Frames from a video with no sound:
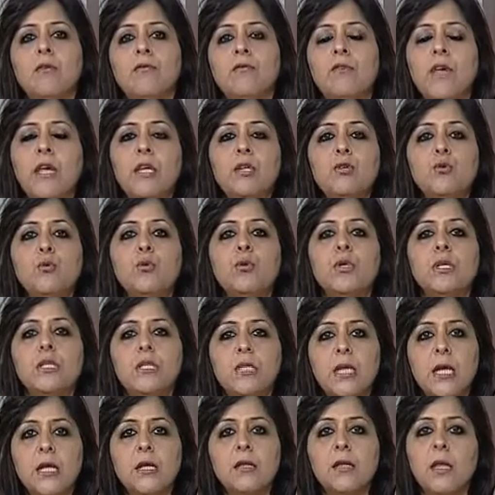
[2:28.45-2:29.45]
way to
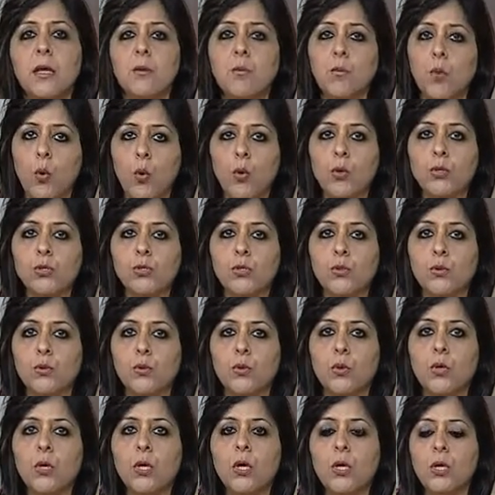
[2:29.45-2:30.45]
retain them also.